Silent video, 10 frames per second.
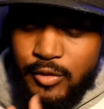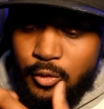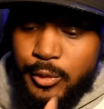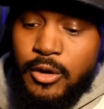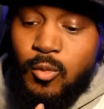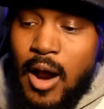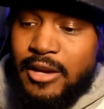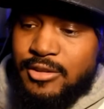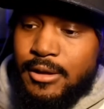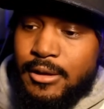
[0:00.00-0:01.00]

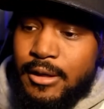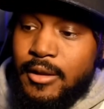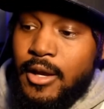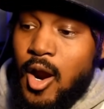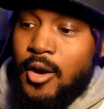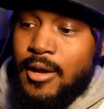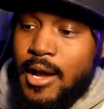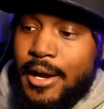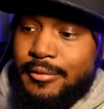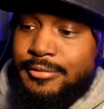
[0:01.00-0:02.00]
rewatching it in the
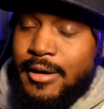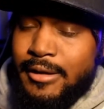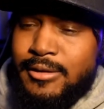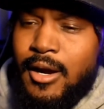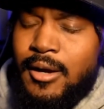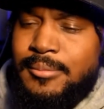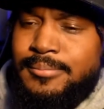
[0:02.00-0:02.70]
archive, I thought,